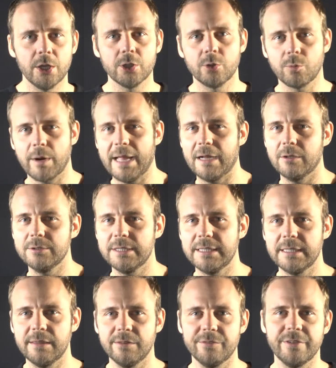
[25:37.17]
grounded
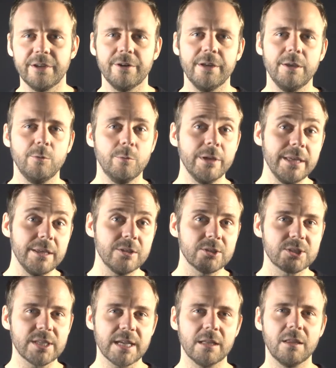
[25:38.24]
in the very real
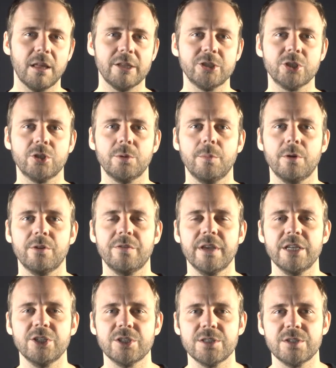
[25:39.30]
psychological
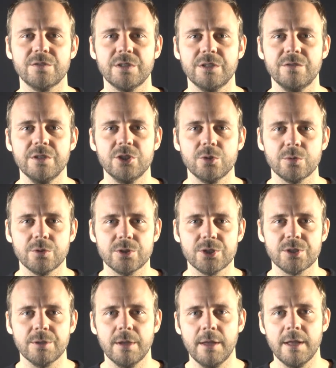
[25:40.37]
motivations of individuals